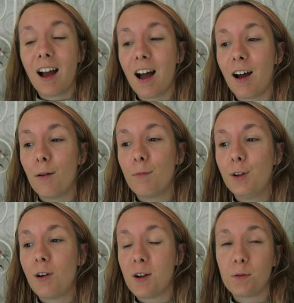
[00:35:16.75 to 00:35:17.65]

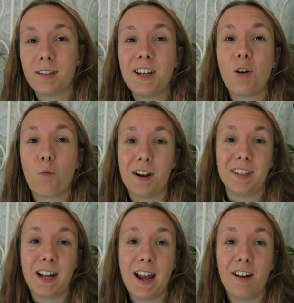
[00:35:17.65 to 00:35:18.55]
You guys will see it on
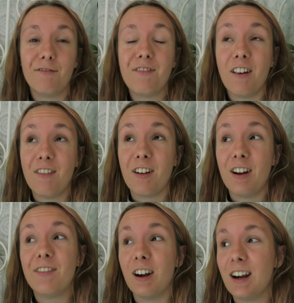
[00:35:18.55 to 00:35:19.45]
Wednesday. I'm very
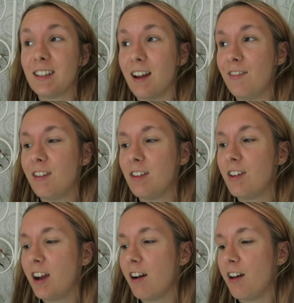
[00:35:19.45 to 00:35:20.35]
excited for this
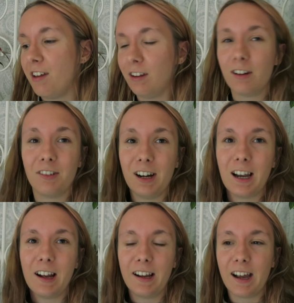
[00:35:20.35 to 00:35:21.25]
video. I think you're going to really
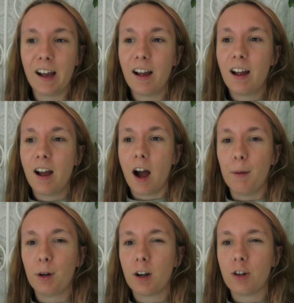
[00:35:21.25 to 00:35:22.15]
like it.
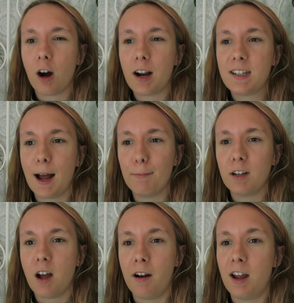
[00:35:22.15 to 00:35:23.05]
I'm going to try and attempt to
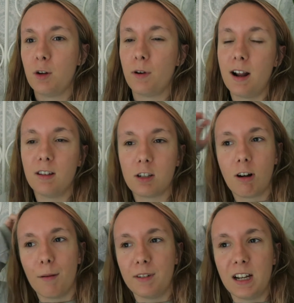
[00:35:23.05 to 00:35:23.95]
turn it into an
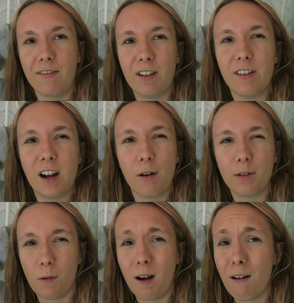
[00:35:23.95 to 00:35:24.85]
Instagram TV video as well.